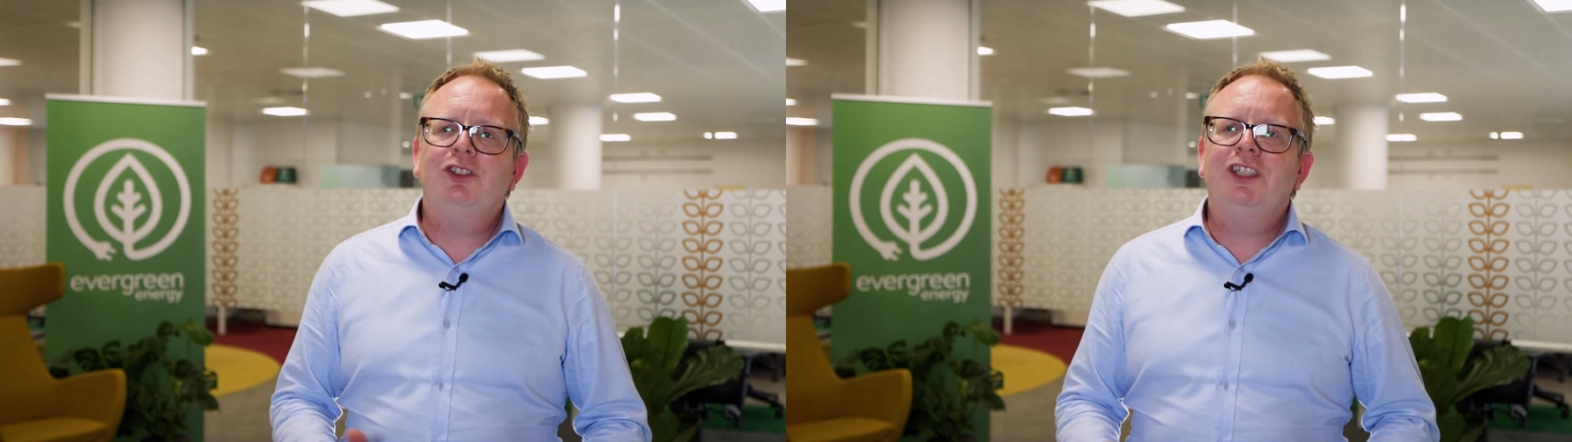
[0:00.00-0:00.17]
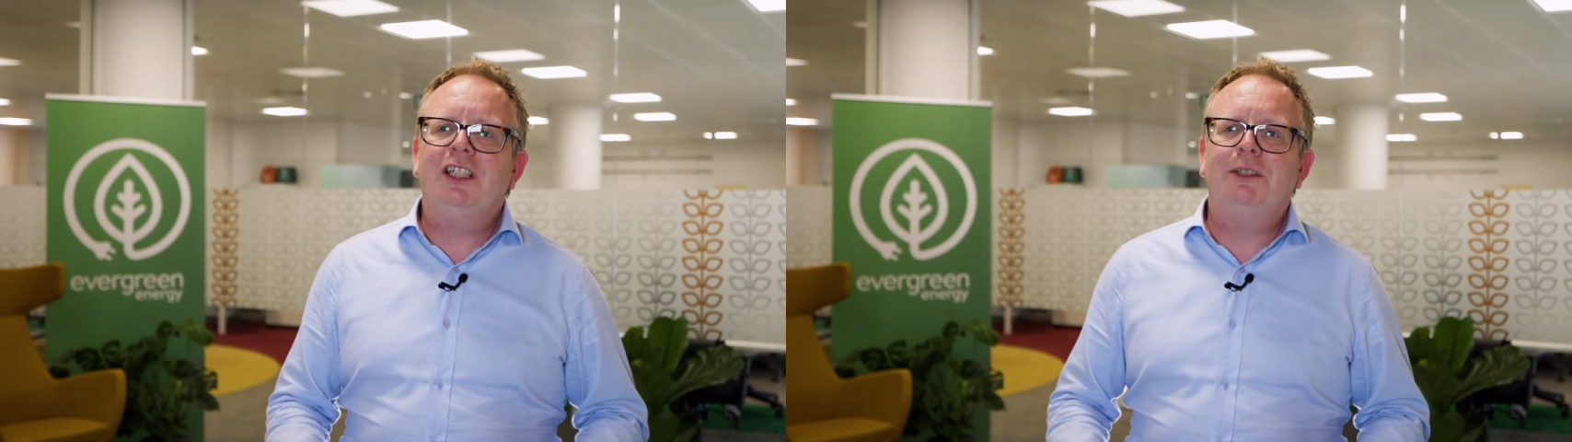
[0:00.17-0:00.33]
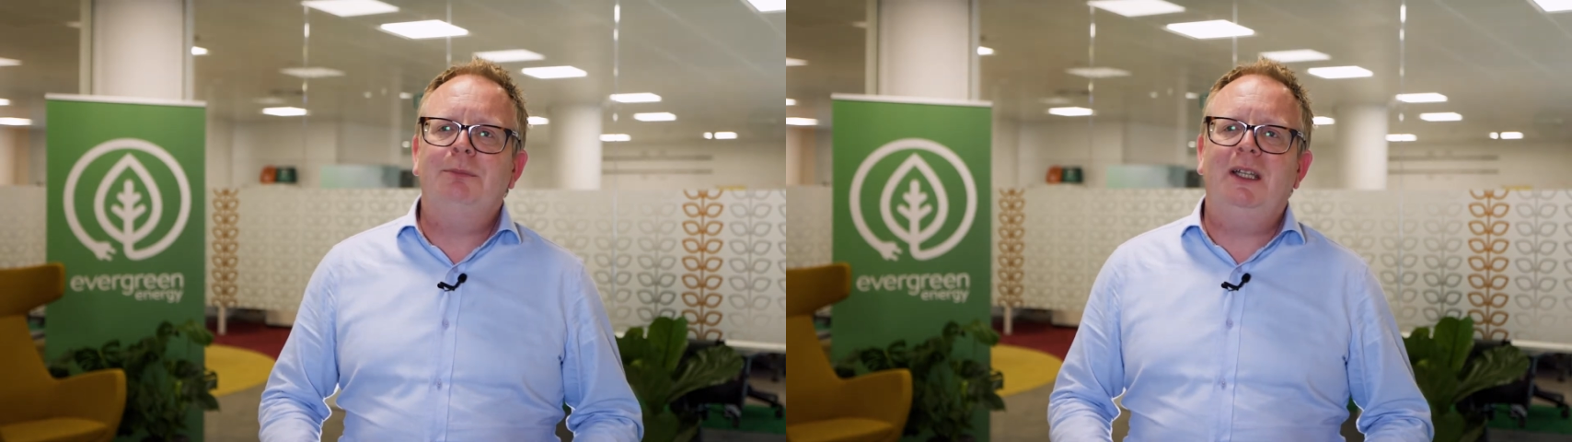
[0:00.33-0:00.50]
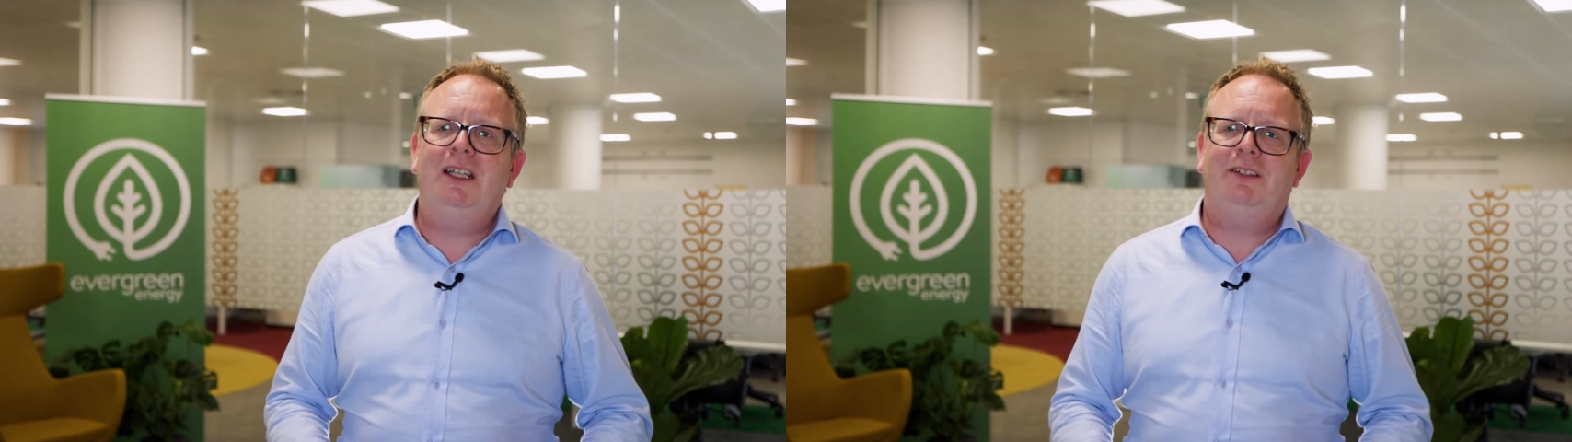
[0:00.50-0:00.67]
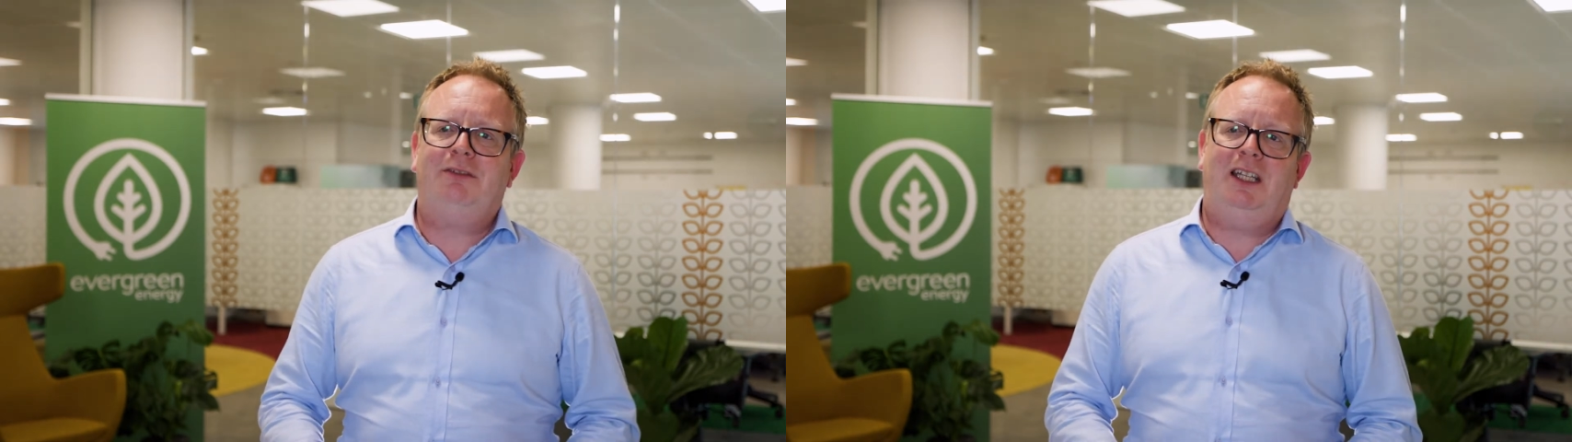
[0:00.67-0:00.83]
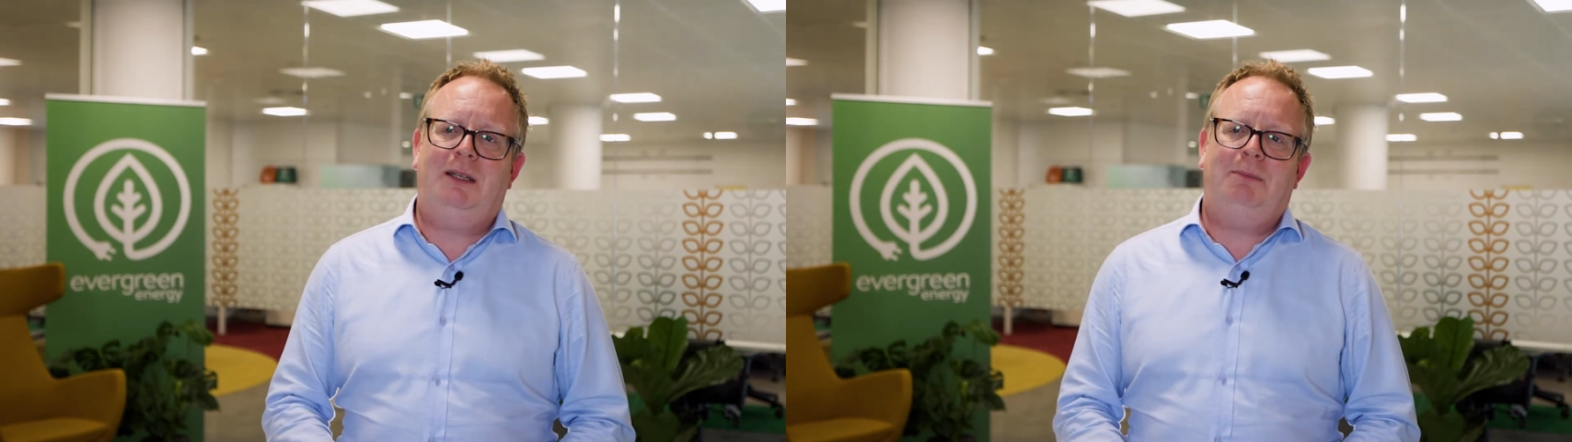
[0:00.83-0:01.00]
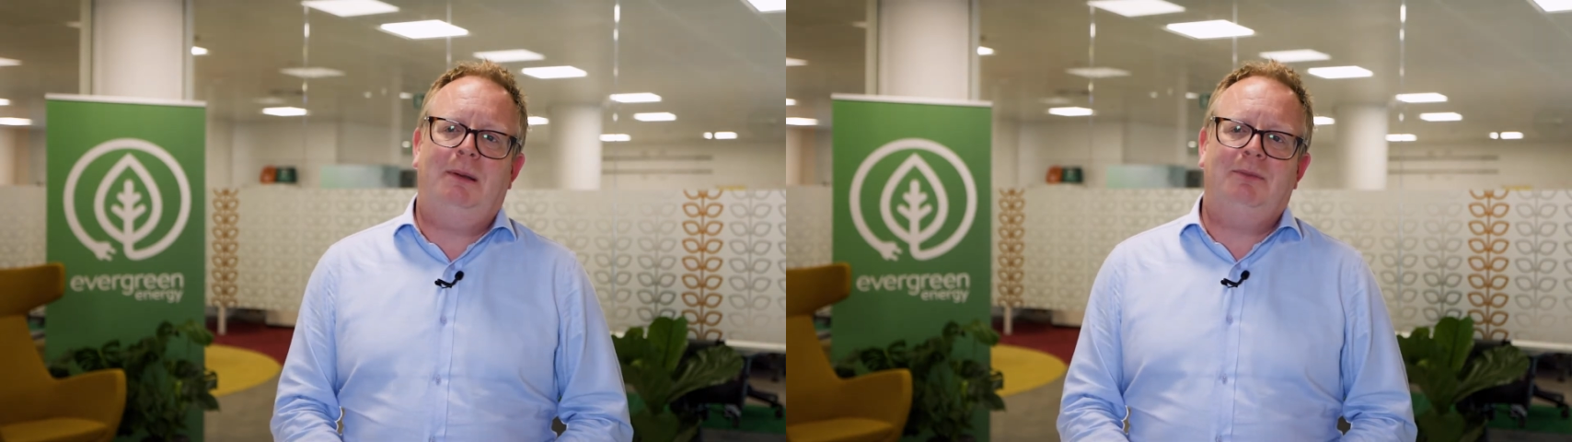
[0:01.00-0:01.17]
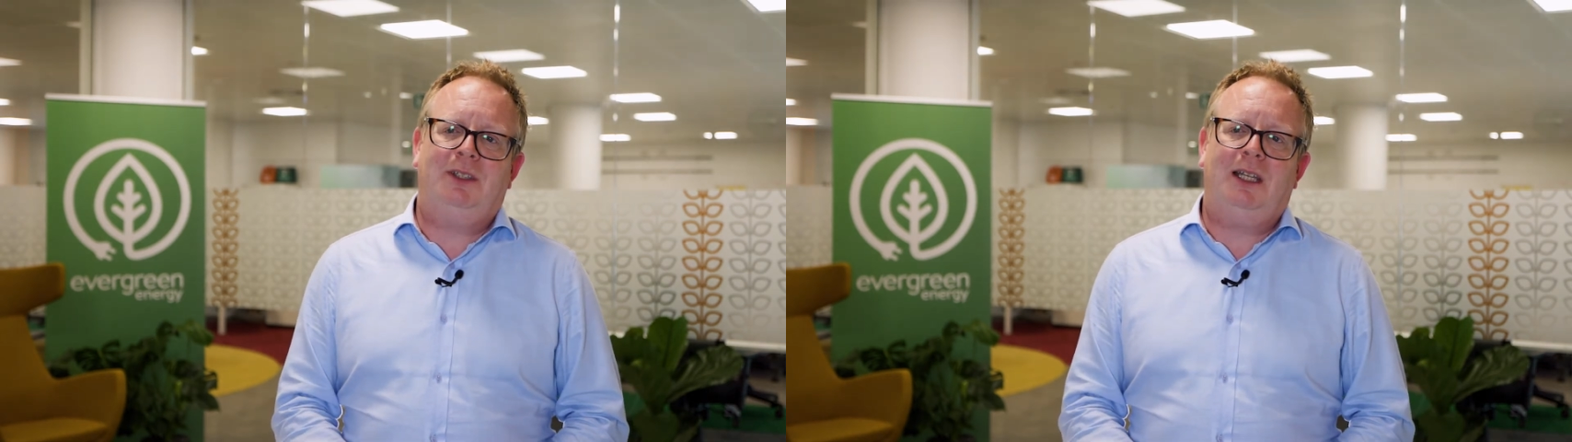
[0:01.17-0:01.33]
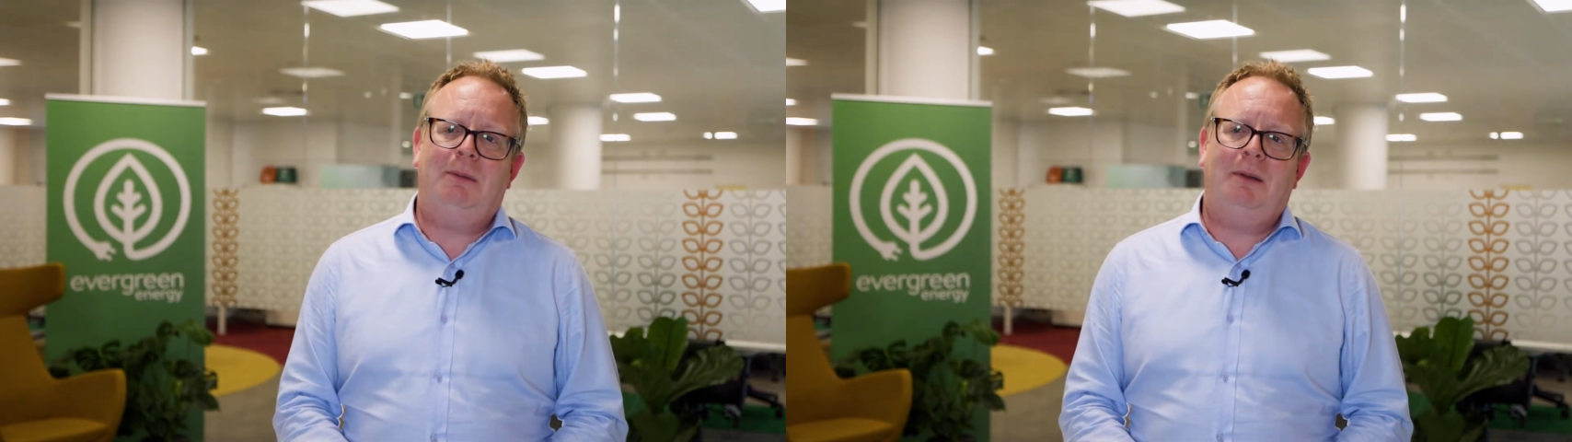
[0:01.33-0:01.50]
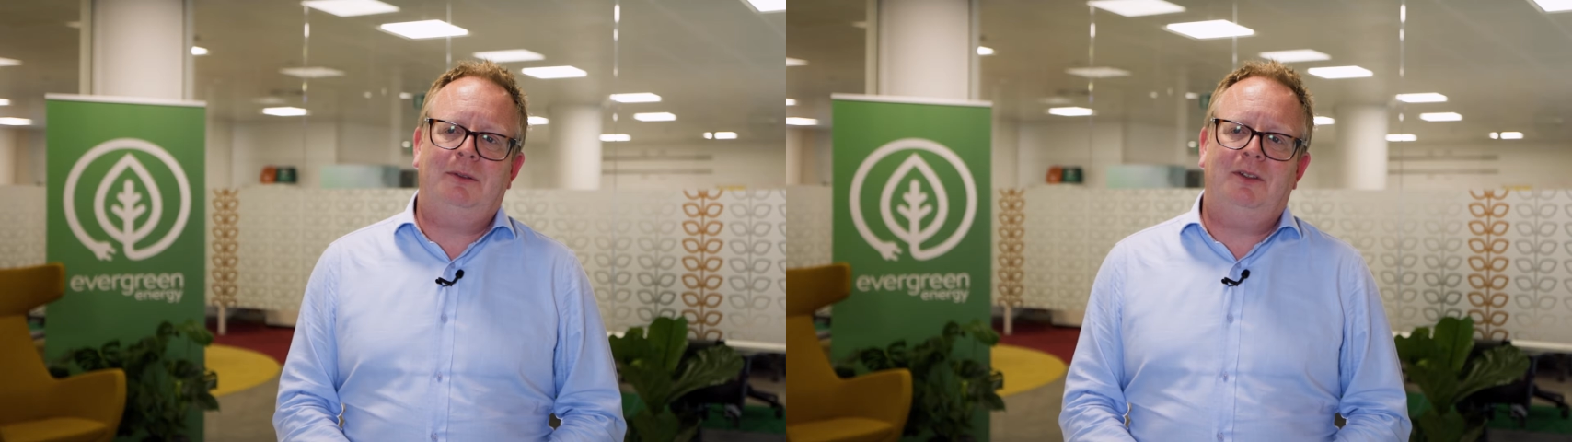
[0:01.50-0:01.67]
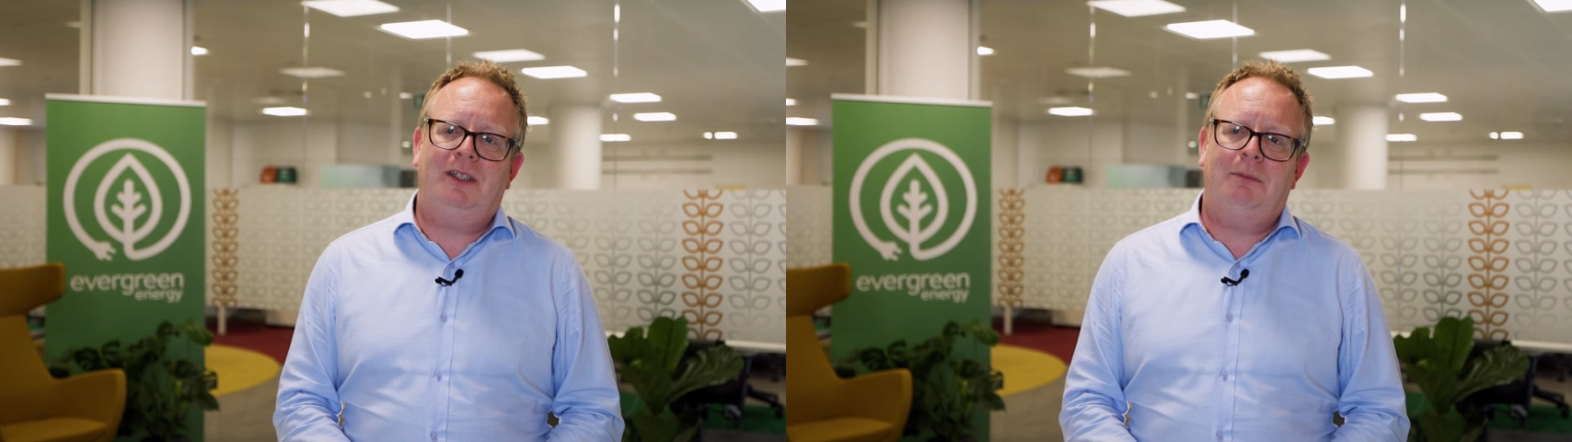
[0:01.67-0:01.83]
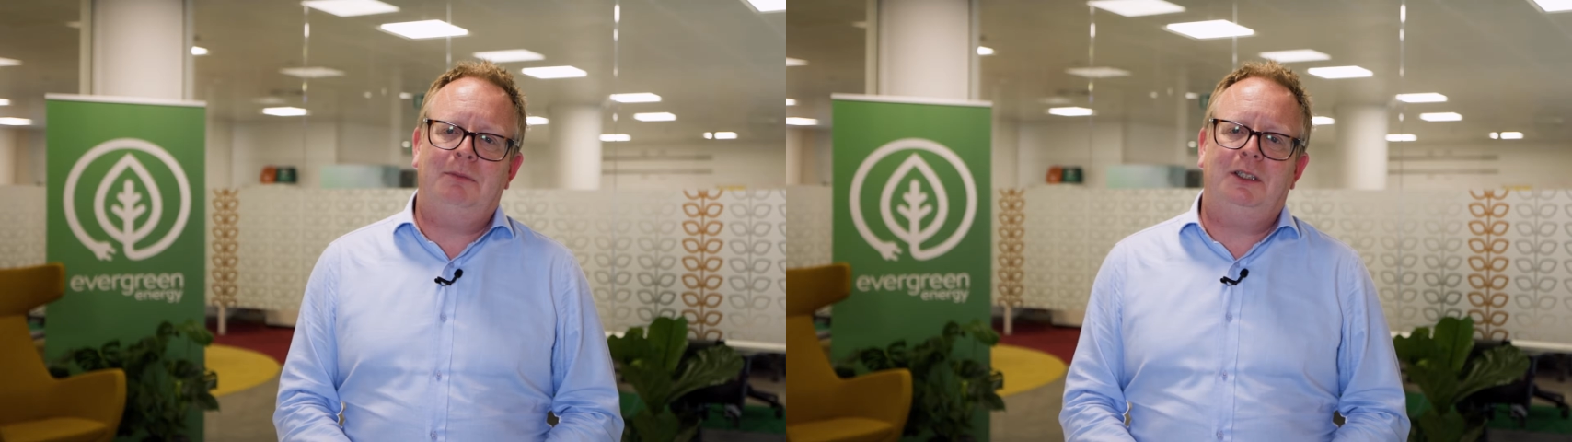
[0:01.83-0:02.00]
6 minutes for a heat pump to come up to
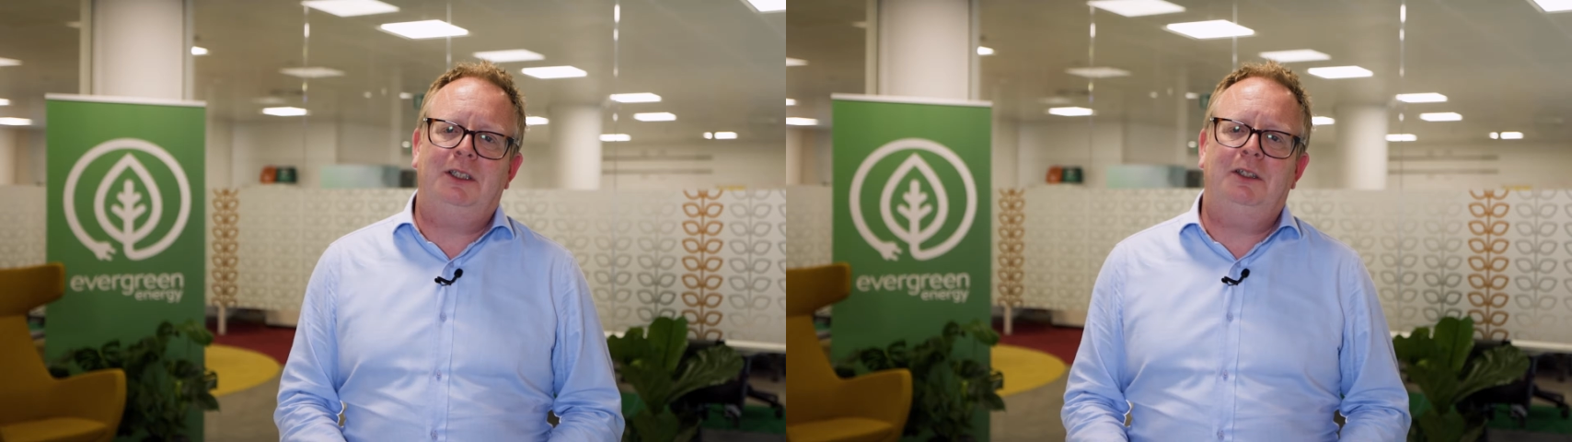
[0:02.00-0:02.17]
temperature,